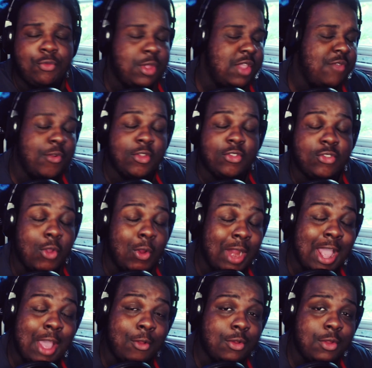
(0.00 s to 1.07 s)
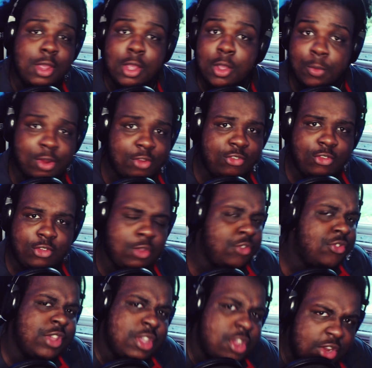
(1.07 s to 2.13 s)
when you first start out, which
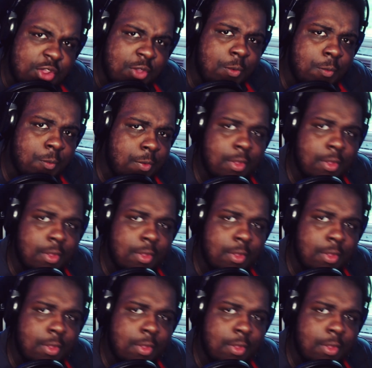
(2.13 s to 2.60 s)
usually you do.